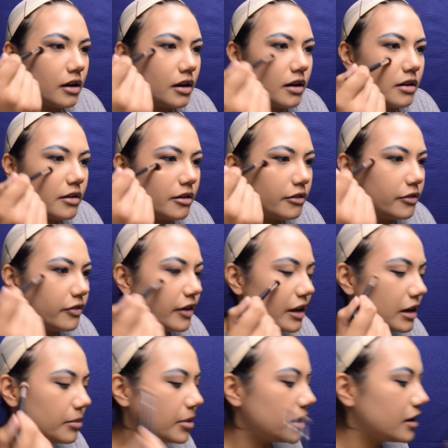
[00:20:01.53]
of
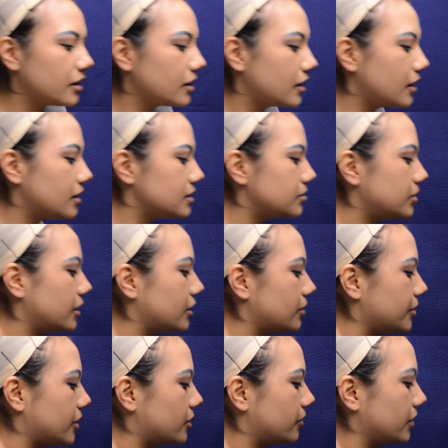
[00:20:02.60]
anybody can cosplay no
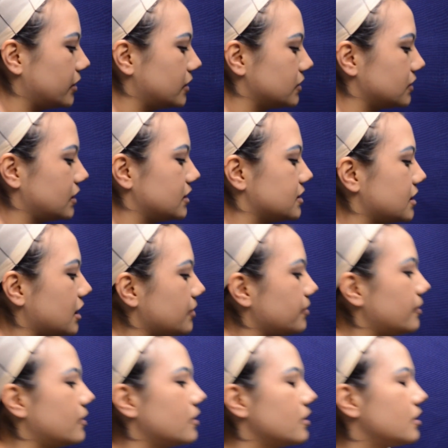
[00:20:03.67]
matter what their skin type
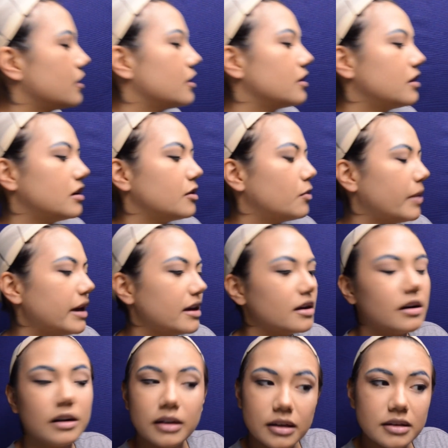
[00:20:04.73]
or their weight
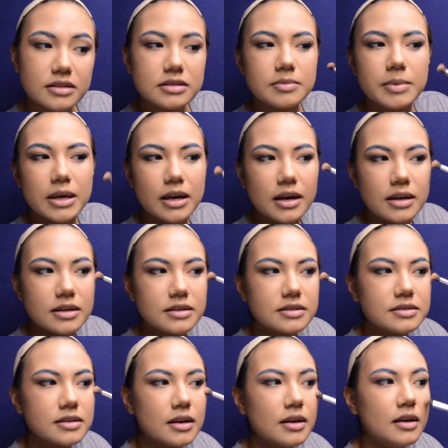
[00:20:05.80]
is, because